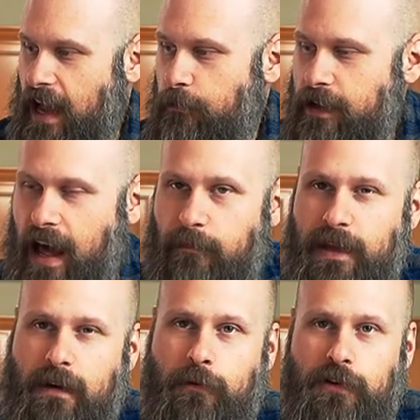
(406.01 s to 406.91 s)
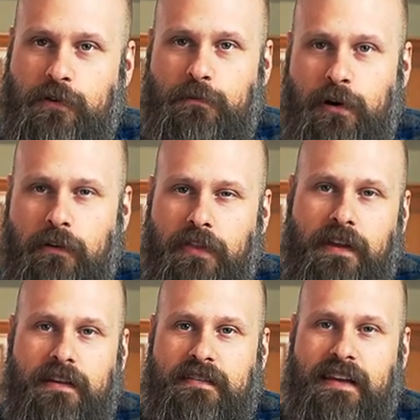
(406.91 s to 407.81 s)
I would not be able to put
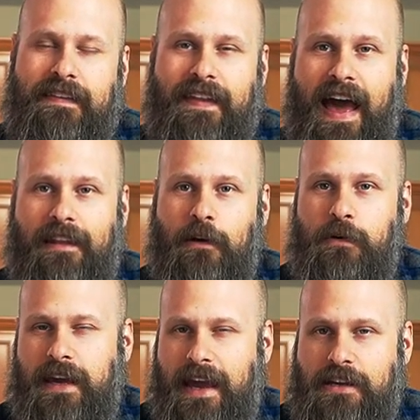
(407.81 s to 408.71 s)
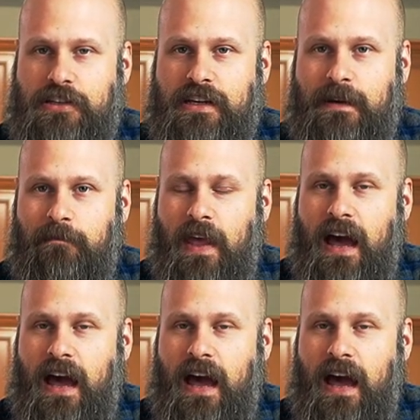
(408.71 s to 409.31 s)
this in that location.